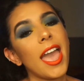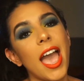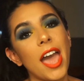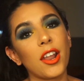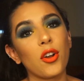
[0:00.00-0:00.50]

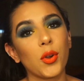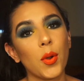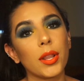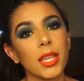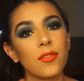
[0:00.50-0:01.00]
And I'll go
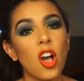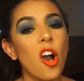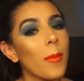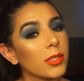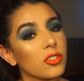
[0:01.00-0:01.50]
ahead and leave
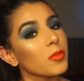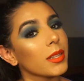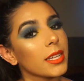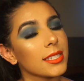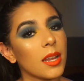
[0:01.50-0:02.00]
all my social
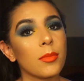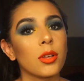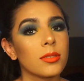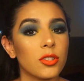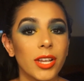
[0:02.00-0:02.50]
media links down
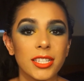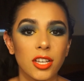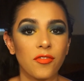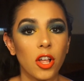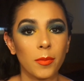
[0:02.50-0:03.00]
below so you guys
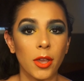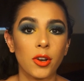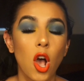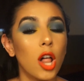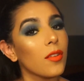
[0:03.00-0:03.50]
can follow me on
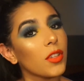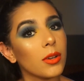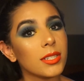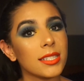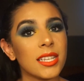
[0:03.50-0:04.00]
all of
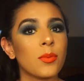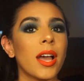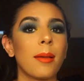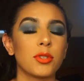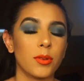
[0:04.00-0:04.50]
those to see what
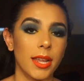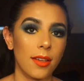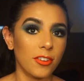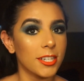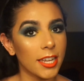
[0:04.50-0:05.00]
I'm doing
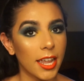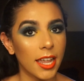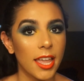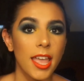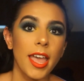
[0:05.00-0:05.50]
every day.